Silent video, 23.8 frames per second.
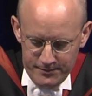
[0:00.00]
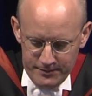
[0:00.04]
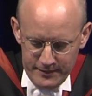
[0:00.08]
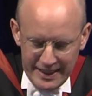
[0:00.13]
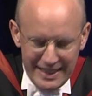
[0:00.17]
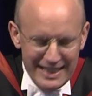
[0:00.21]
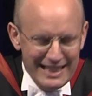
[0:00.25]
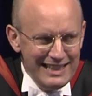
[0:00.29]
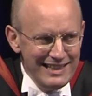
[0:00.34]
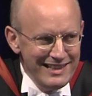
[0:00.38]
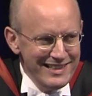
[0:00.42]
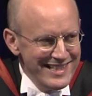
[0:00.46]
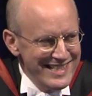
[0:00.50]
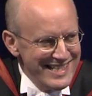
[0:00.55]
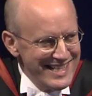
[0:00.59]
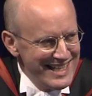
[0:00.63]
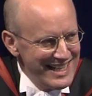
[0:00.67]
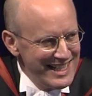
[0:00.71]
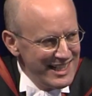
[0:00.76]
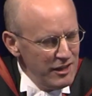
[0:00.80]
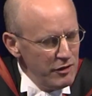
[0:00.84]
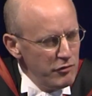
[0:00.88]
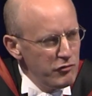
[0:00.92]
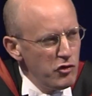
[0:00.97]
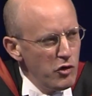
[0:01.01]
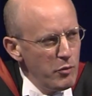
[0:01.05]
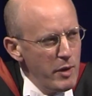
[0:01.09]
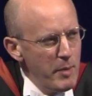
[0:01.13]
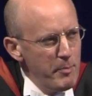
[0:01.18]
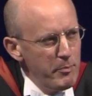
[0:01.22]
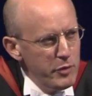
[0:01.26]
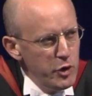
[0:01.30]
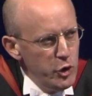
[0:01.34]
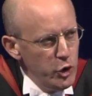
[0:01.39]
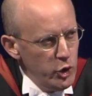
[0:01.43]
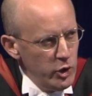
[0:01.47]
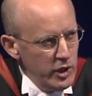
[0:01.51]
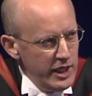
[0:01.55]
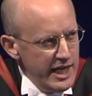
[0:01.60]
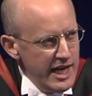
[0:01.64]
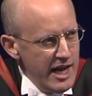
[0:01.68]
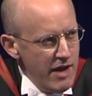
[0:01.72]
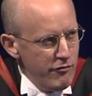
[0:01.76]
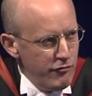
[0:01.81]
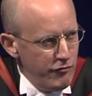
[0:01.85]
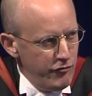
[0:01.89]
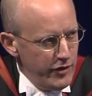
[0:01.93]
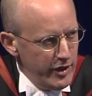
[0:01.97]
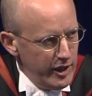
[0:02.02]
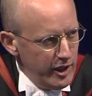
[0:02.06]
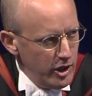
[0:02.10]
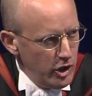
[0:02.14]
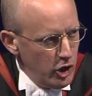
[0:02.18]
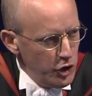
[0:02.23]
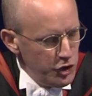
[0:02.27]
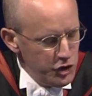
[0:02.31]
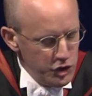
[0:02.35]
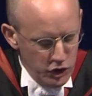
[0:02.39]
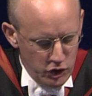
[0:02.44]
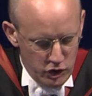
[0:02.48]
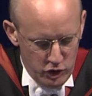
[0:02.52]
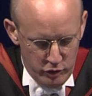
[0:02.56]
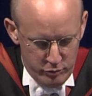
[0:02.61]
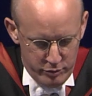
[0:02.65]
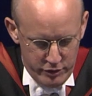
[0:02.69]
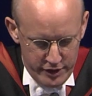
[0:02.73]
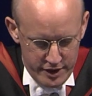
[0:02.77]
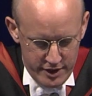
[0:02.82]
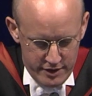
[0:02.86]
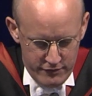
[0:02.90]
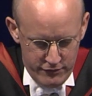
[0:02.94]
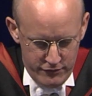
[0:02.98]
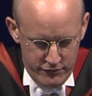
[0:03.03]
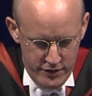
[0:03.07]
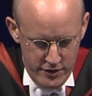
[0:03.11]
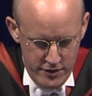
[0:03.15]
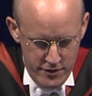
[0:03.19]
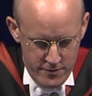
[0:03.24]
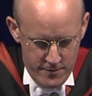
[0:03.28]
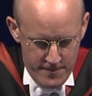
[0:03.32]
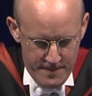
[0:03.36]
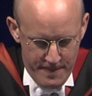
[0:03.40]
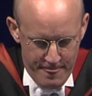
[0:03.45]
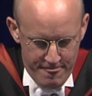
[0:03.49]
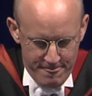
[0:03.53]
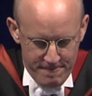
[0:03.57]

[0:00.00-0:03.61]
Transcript: Hillsdale from a purely philological point of view.